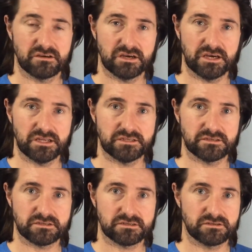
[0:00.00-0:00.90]

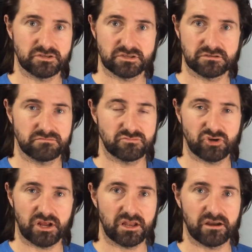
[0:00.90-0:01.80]
and just
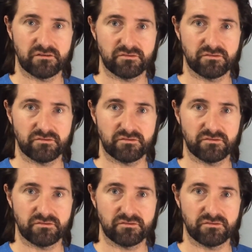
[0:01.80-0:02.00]
try and learn